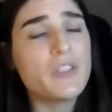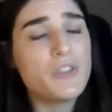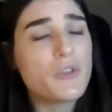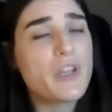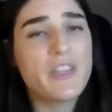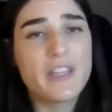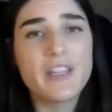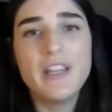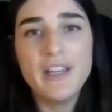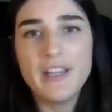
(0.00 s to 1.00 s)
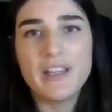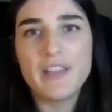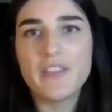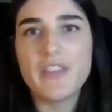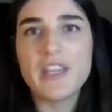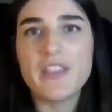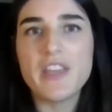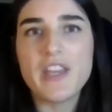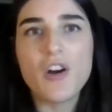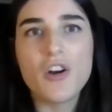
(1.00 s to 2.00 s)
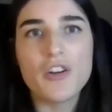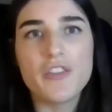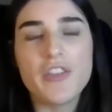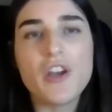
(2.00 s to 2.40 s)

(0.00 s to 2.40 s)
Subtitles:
So I think they are